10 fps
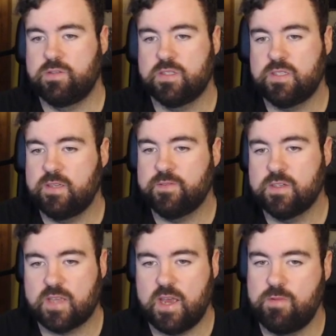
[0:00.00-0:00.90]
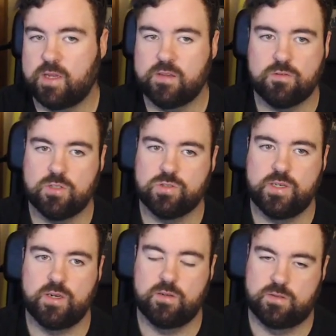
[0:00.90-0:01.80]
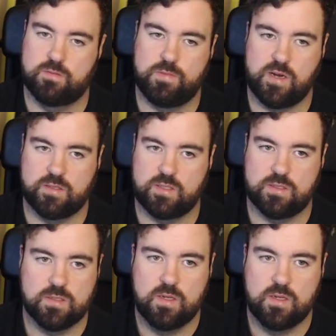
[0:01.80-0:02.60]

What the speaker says: see in first game week, he scored 3 goals, none penalties.